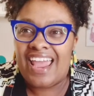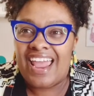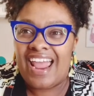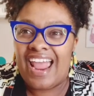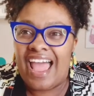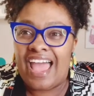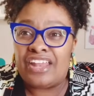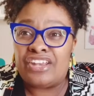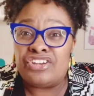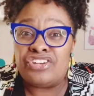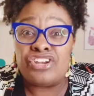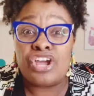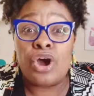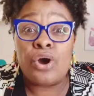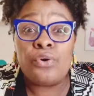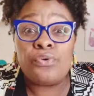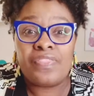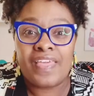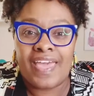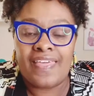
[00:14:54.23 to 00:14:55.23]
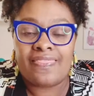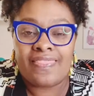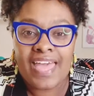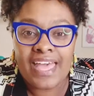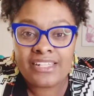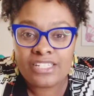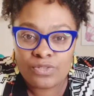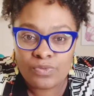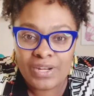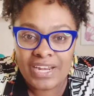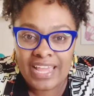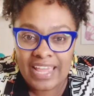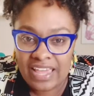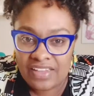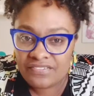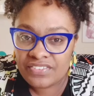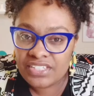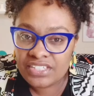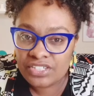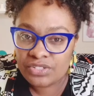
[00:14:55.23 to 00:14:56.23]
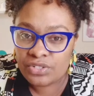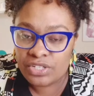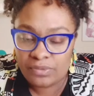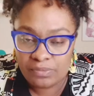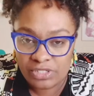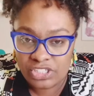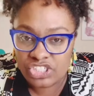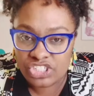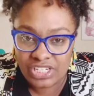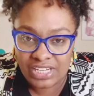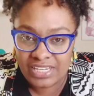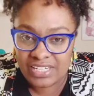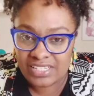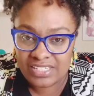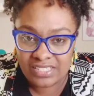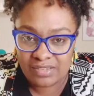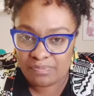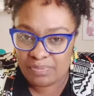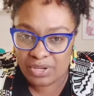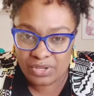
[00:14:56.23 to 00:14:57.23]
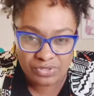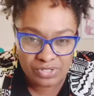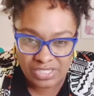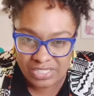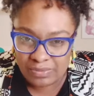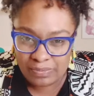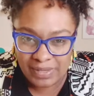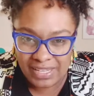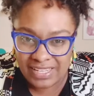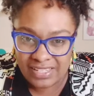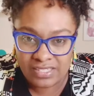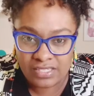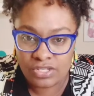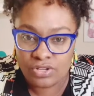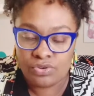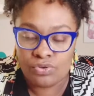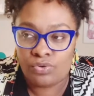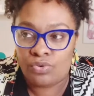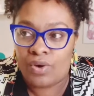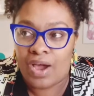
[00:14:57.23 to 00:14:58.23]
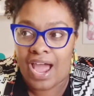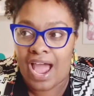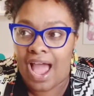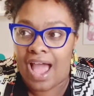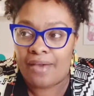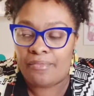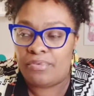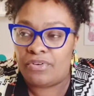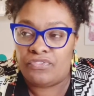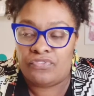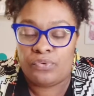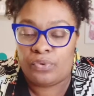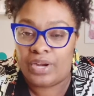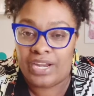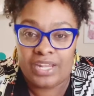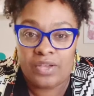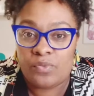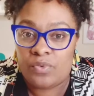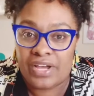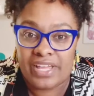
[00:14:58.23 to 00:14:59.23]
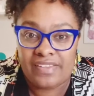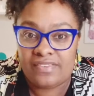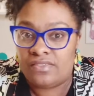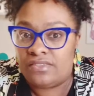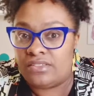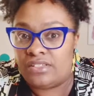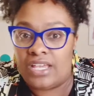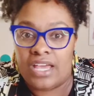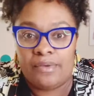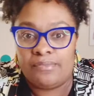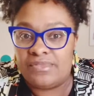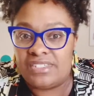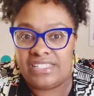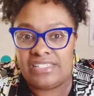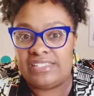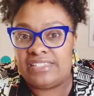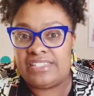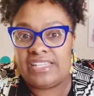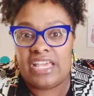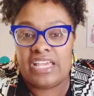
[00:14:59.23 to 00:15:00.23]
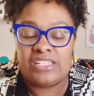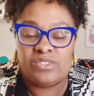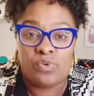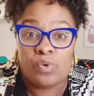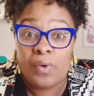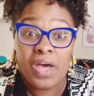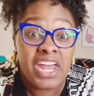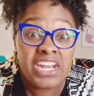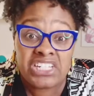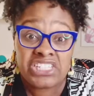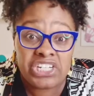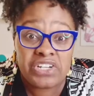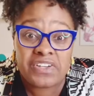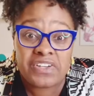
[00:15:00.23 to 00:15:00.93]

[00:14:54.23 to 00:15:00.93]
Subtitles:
I know that that's what a heavy duty machine is supposed to be. So before anyone comes and says, well, what did you